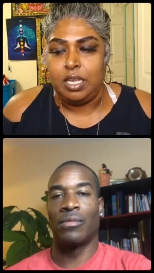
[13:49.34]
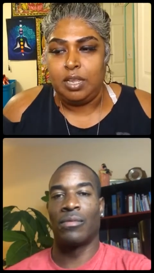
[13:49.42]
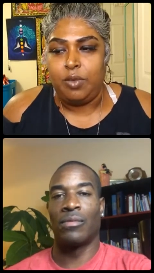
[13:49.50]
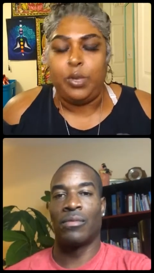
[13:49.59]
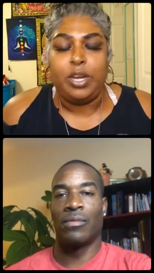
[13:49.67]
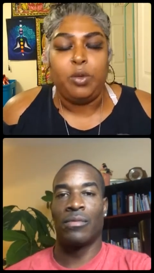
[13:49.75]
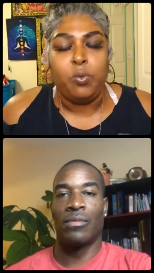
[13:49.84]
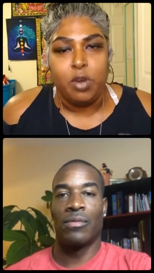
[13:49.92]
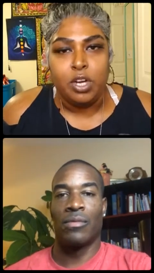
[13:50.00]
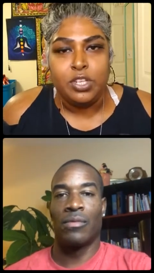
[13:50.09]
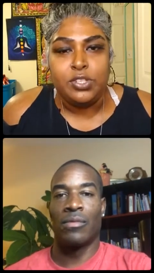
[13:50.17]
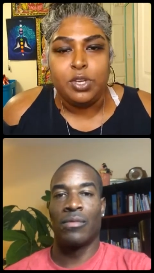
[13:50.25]
Speaker 1: when it
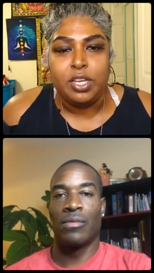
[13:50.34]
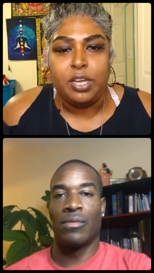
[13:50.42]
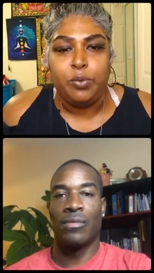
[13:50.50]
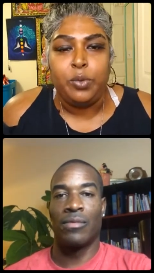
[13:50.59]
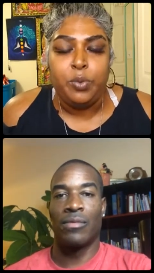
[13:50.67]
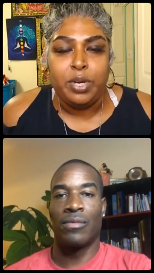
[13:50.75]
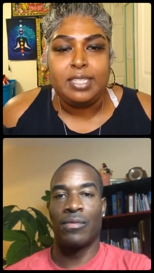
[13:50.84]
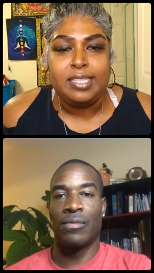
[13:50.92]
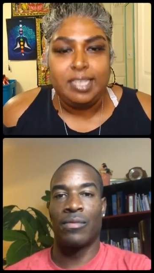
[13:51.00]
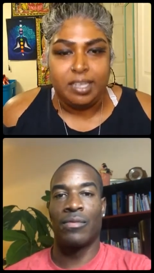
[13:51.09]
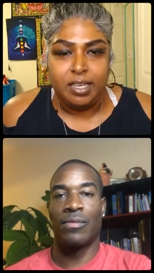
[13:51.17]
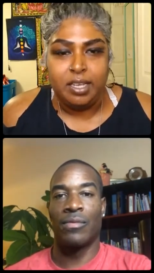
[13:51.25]
works so good we want to
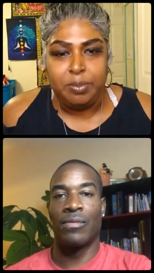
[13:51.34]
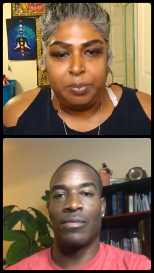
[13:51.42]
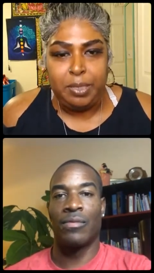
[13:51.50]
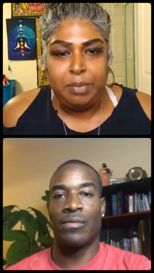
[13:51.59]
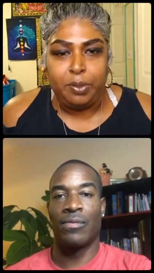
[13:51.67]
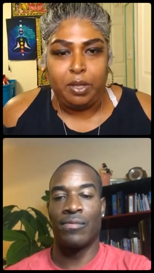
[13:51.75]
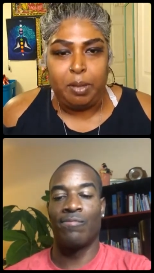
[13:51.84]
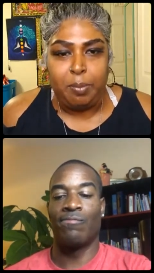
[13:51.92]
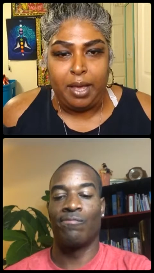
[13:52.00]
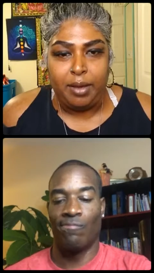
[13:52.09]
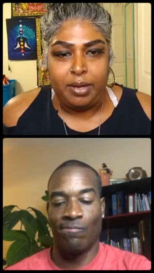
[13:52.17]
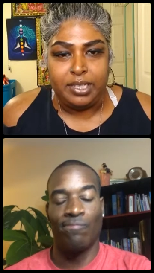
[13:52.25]
tell other people
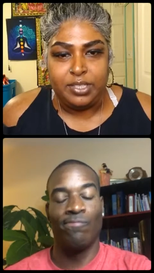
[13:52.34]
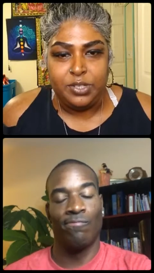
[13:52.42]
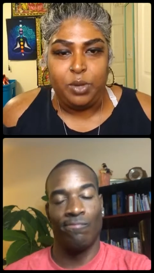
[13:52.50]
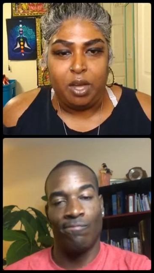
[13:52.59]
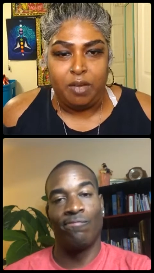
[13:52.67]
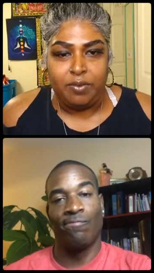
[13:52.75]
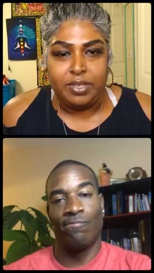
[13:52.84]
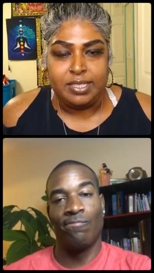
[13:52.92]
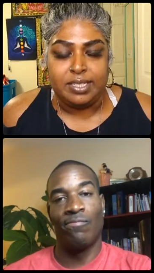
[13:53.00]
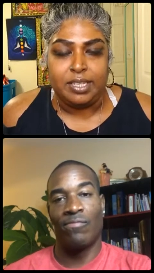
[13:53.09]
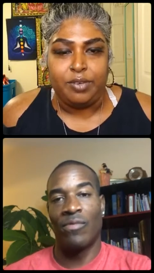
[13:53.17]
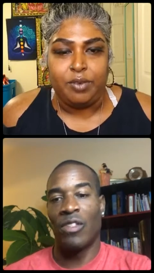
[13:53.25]
about it too
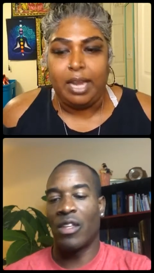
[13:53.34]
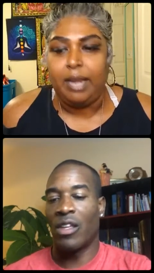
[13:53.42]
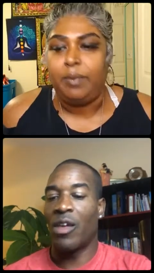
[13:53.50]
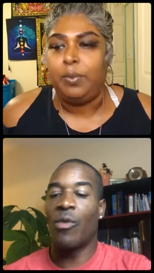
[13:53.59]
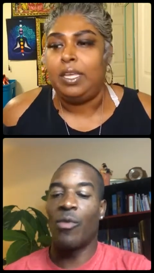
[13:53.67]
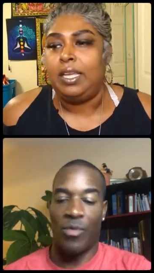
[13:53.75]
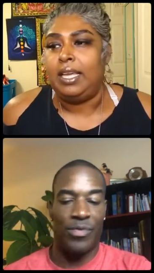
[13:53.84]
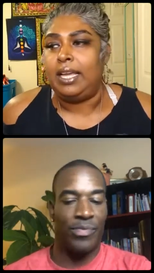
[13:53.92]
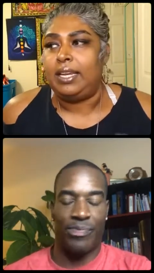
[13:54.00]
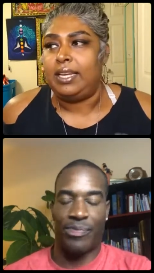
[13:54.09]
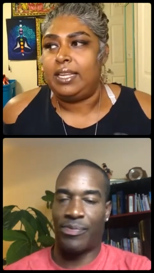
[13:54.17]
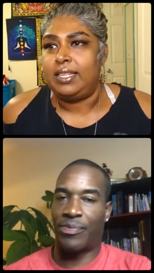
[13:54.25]
obviously right
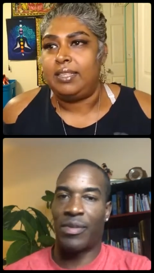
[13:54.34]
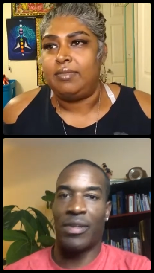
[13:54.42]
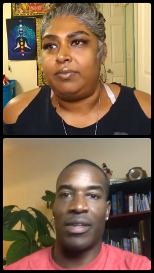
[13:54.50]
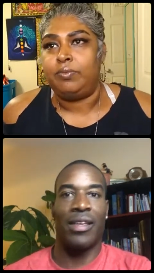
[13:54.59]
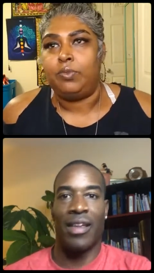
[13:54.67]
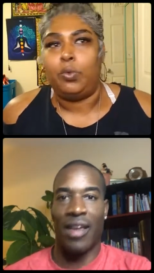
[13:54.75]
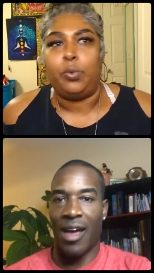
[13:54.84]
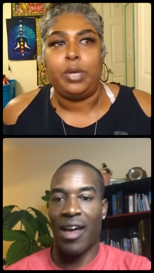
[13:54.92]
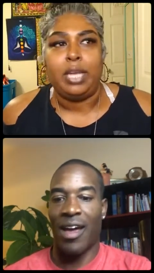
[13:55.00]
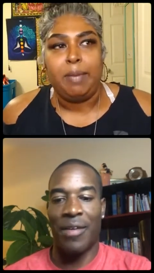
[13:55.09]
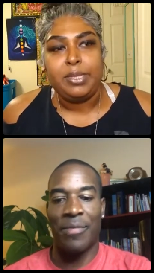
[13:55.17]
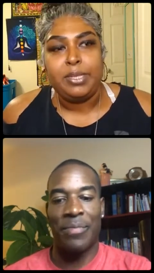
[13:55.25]
and then yeah. what
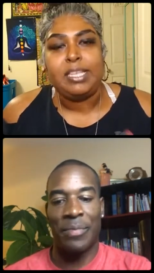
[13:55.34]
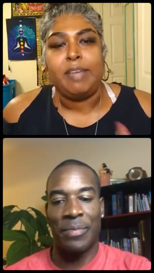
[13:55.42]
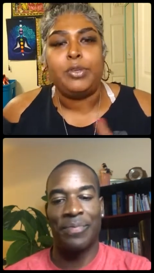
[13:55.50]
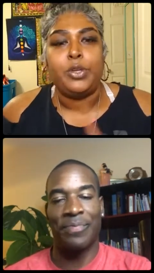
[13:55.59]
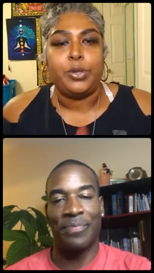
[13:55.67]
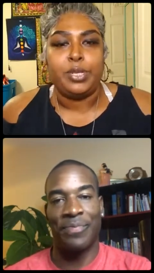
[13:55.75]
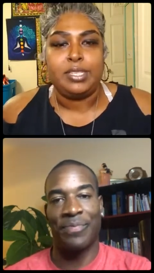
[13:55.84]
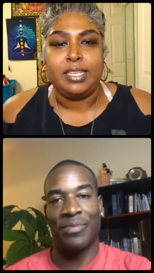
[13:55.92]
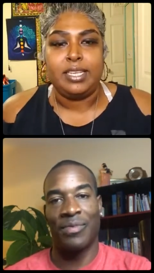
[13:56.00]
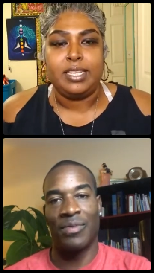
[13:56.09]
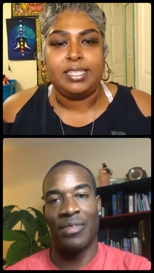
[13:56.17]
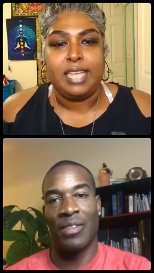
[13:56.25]
happens i'm
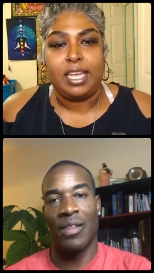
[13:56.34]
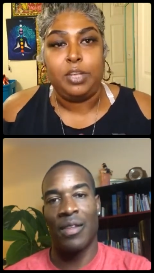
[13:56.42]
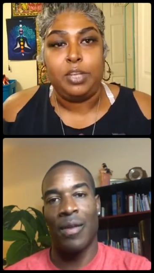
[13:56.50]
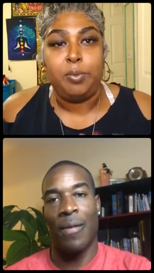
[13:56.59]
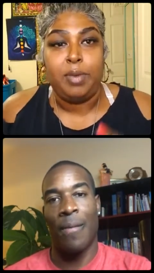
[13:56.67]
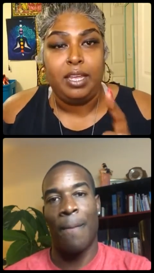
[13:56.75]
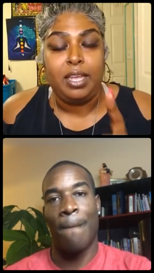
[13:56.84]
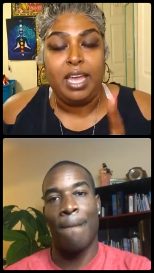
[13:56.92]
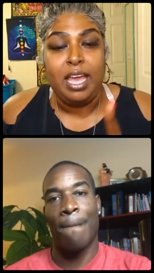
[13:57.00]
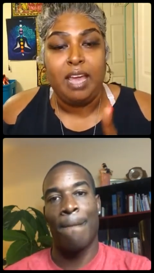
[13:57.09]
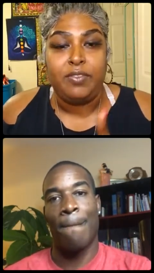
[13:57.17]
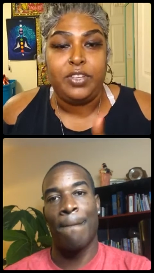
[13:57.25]
noticing is like you might
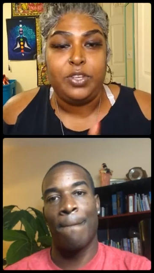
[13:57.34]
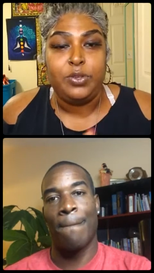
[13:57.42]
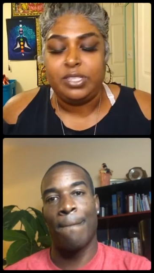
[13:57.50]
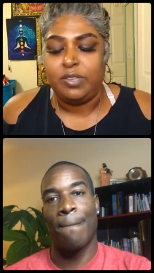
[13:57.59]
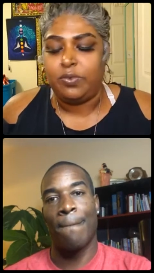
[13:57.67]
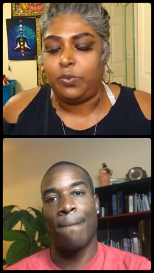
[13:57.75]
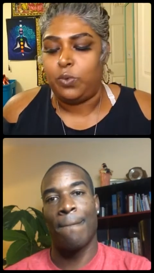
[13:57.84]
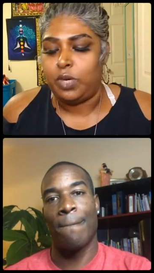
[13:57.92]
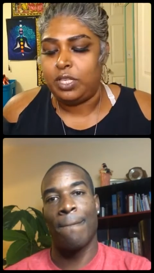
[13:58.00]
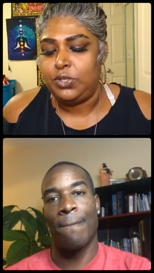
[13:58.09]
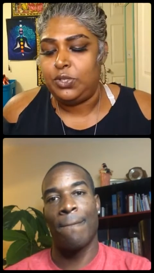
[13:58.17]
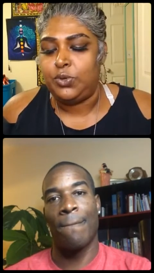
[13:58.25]
have use of one
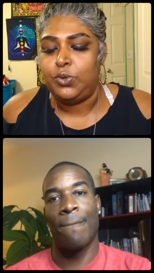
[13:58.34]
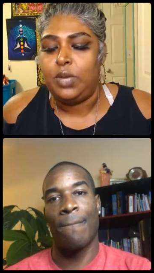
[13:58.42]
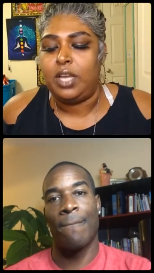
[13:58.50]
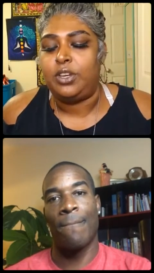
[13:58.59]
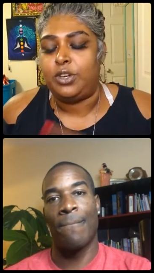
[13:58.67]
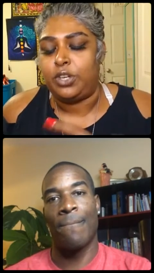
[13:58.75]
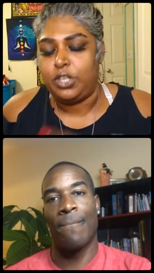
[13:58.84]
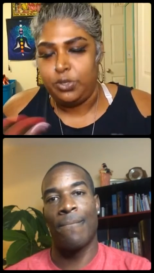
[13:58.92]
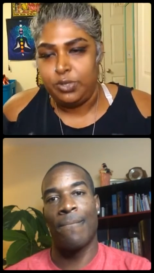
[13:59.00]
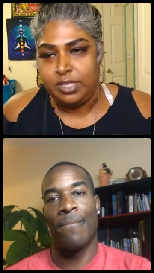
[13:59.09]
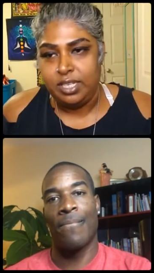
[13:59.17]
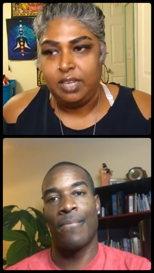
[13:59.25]
tool and you're
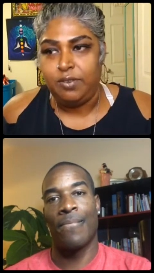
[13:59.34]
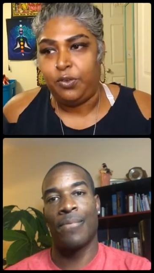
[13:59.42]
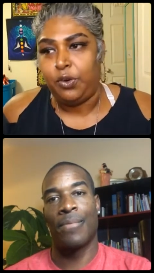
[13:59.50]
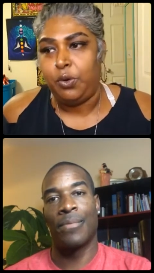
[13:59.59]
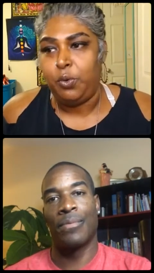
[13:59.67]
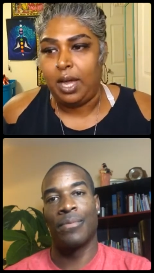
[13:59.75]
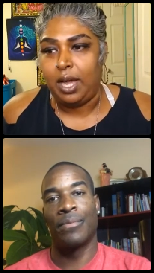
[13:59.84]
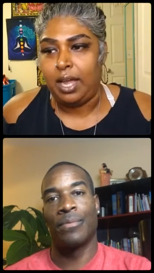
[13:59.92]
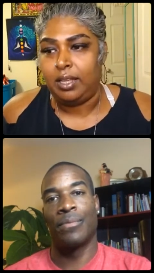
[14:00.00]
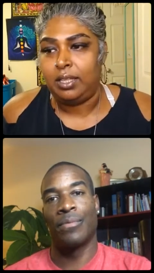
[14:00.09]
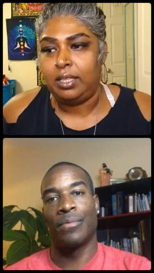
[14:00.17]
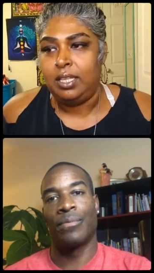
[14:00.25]
using it for a
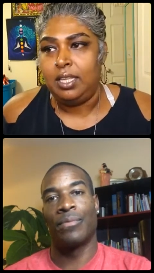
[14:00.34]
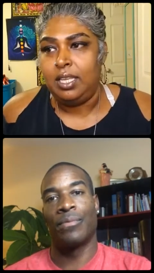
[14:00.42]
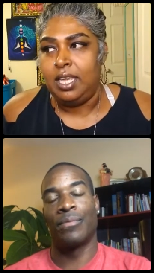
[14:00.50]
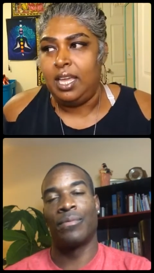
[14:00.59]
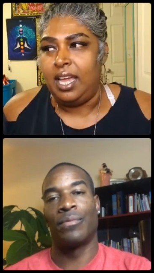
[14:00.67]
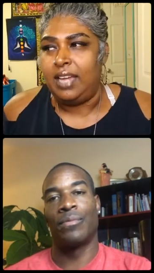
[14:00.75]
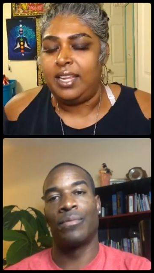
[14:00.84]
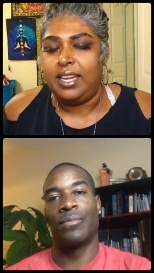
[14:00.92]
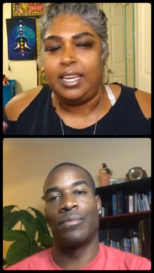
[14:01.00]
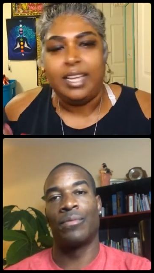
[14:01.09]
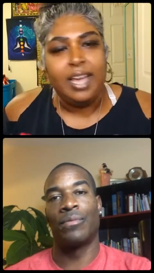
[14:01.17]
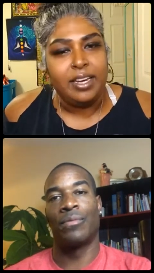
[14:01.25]
while and then
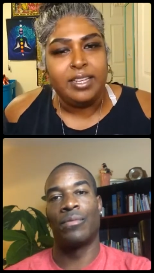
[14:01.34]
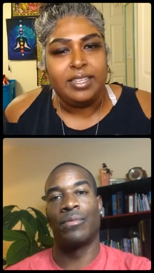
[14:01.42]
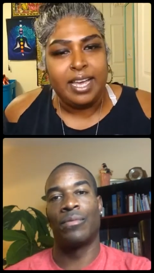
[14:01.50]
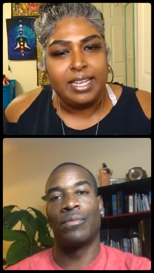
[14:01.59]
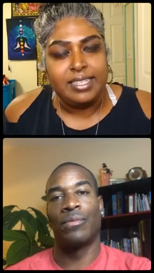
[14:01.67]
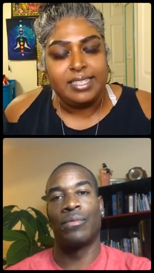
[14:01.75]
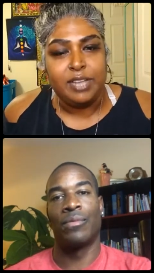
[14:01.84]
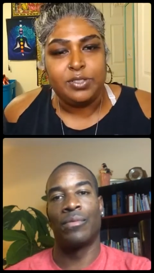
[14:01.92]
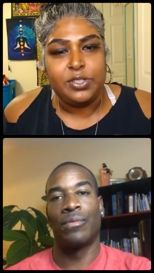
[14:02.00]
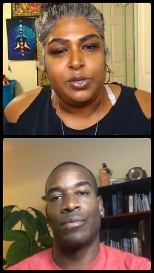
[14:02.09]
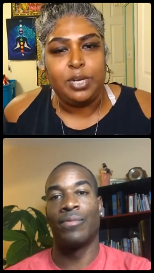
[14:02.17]
it kind of dies down. So